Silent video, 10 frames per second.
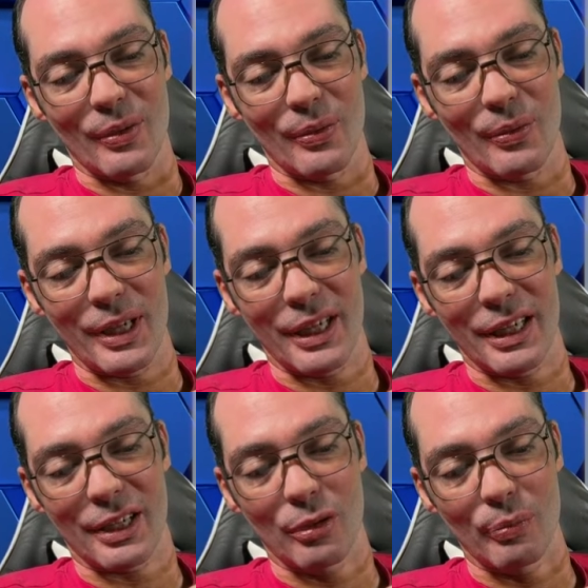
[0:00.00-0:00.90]
we're going
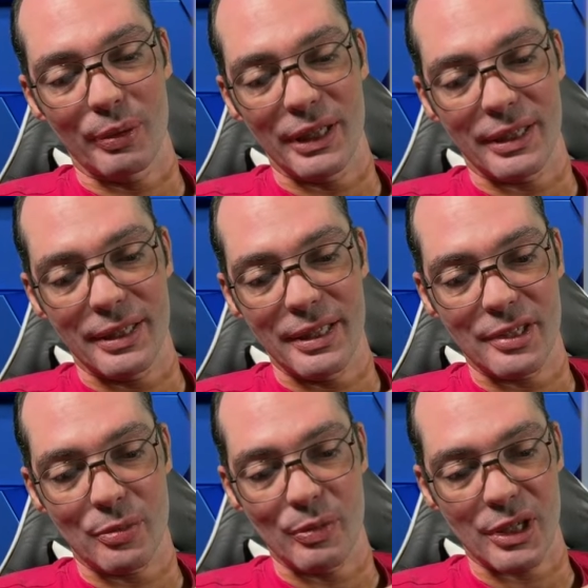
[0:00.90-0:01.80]
to complete
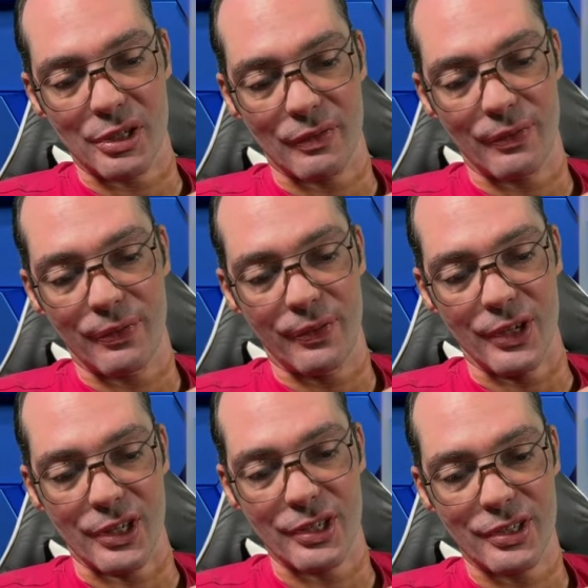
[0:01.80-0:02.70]
this mission
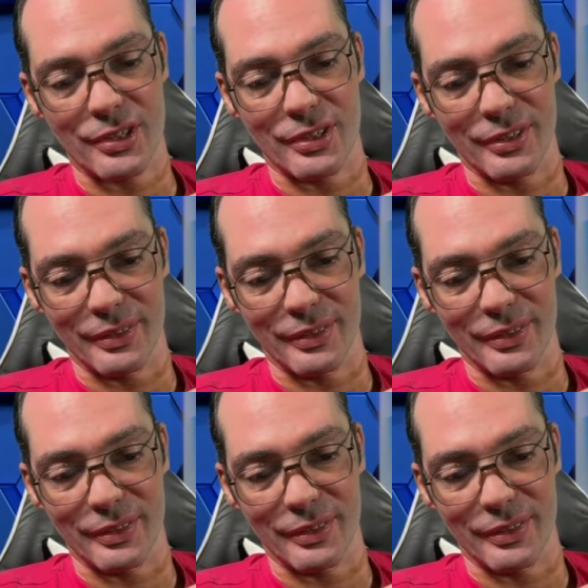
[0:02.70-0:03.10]
first